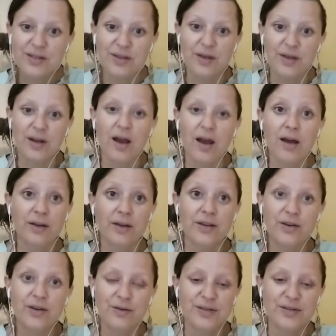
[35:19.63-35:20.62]
that aren't
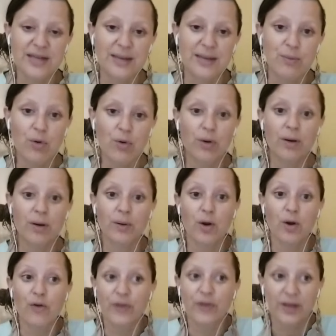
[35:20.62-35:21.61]
used anymore, will
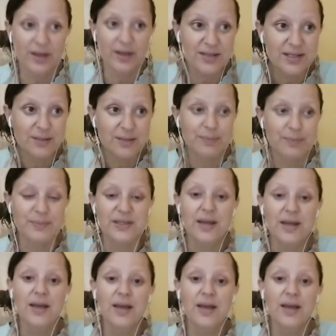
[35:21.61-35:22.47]
offer customs.